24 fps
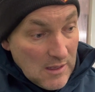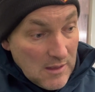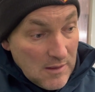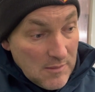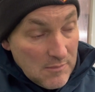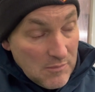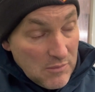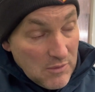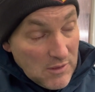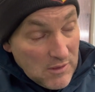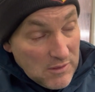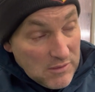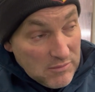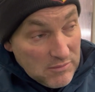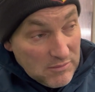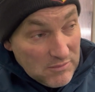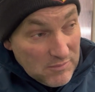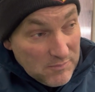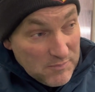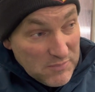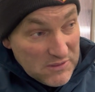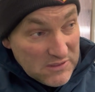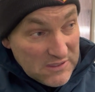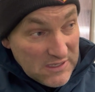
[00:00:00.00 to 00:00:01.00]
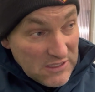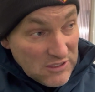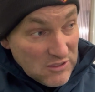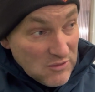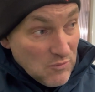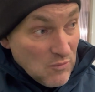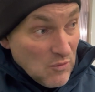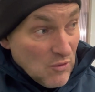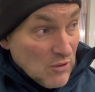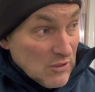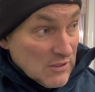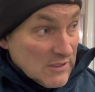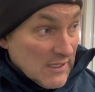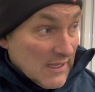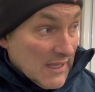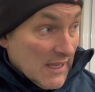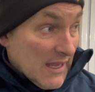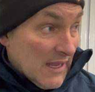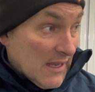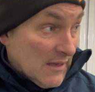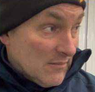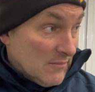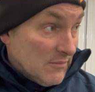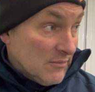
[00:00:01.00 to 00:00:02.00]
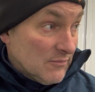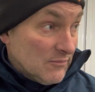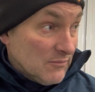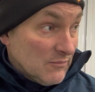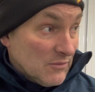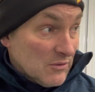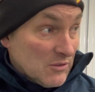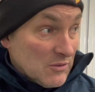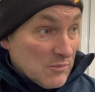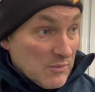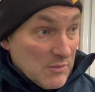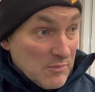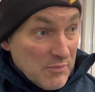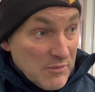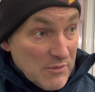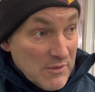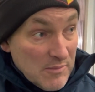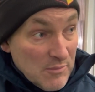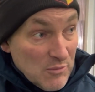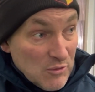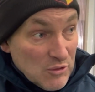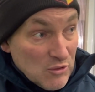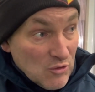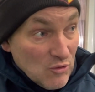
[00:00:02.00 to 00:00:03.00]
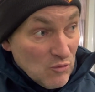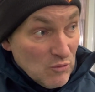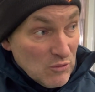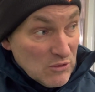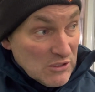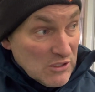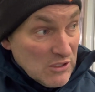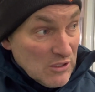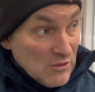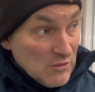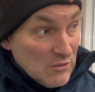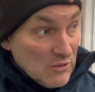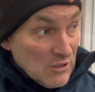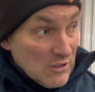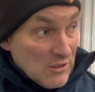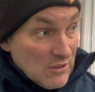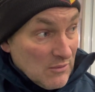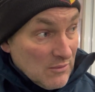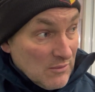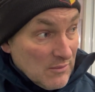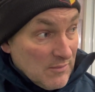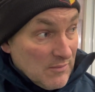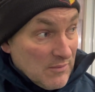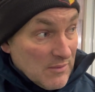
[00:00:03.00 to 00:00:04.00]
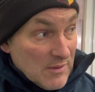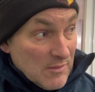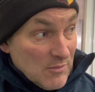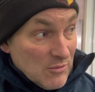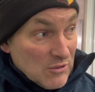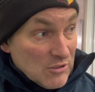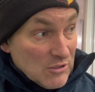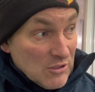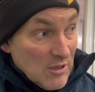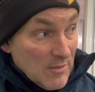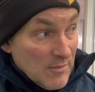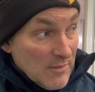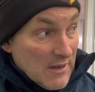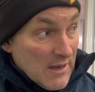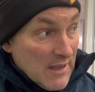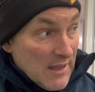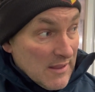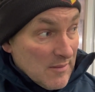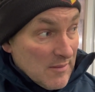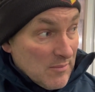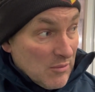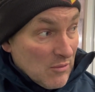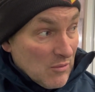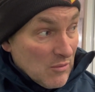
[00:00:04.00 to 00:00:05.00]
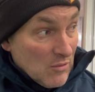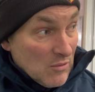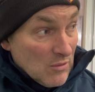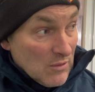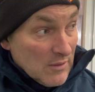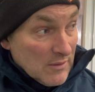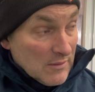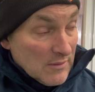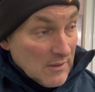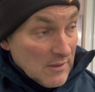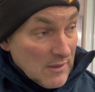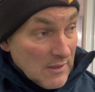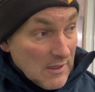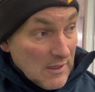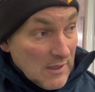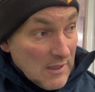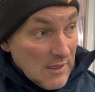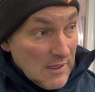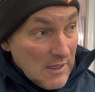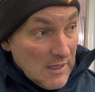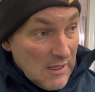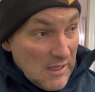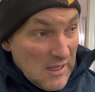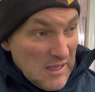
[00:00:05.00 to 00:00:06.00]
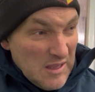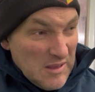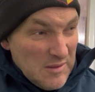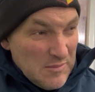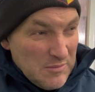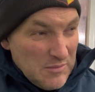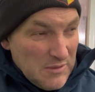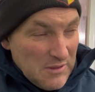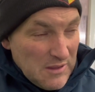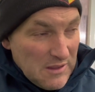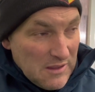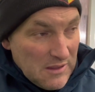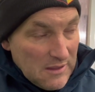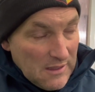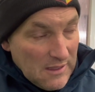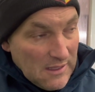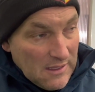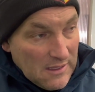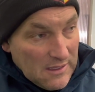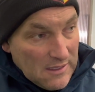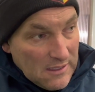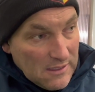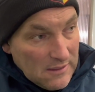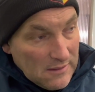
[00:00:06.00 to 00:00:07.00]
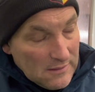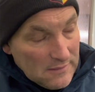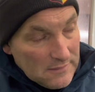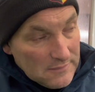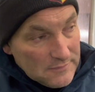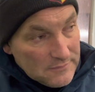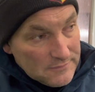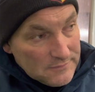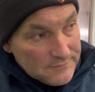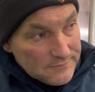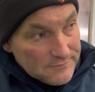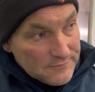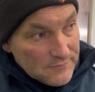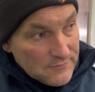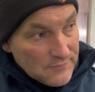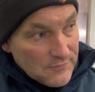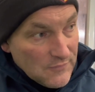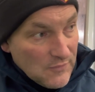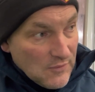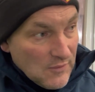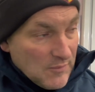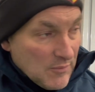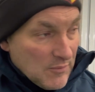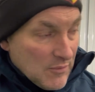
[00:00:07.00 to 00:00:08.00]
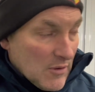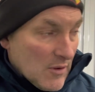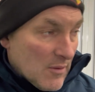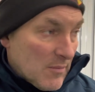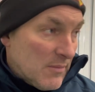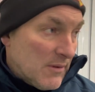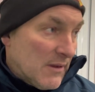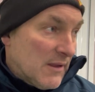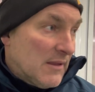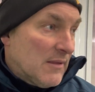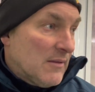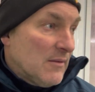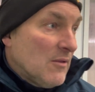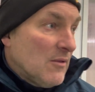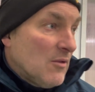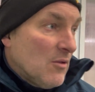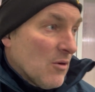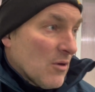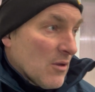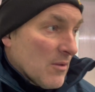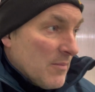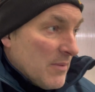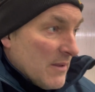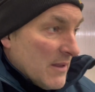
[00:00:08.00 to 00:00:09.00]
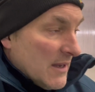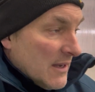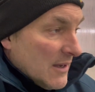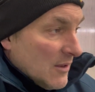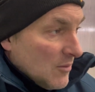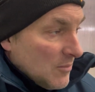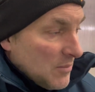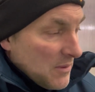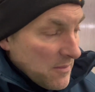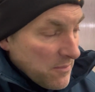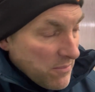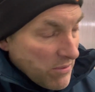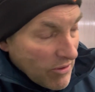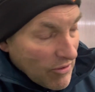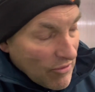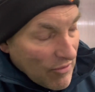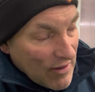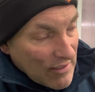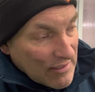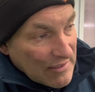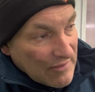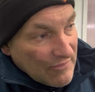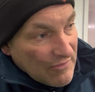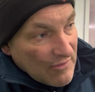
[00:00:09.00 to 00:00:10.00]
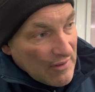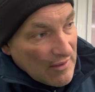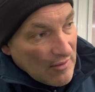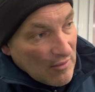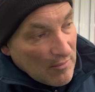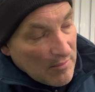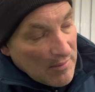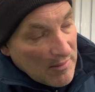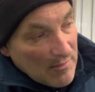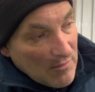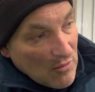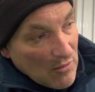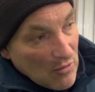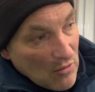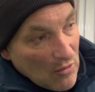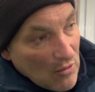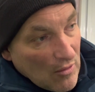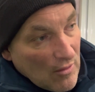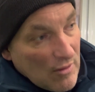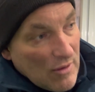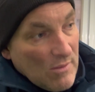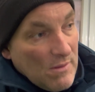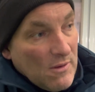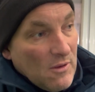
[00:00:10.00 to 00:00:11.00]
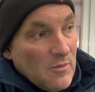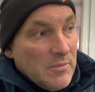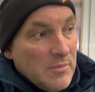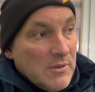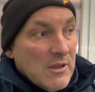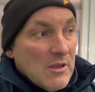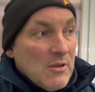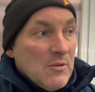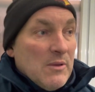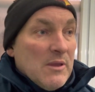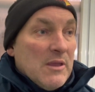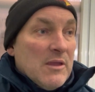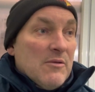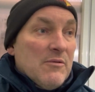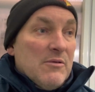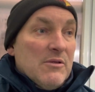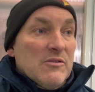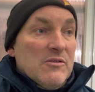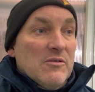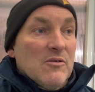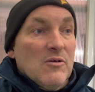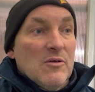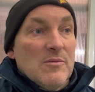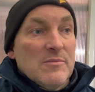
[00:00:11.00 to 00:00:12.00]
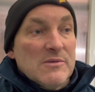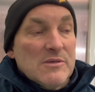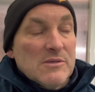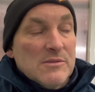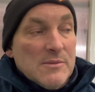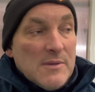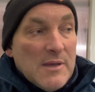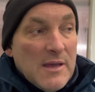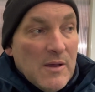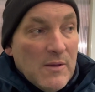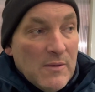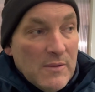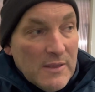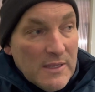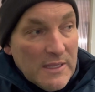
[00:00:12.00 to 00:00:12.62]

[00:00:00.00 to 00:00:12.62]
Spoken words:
But I thought possession-wise again, which we pretty much always do, we pretty much dominate the ball, and I think probably got to be a little bit progressive, a little bit quicker at times as well.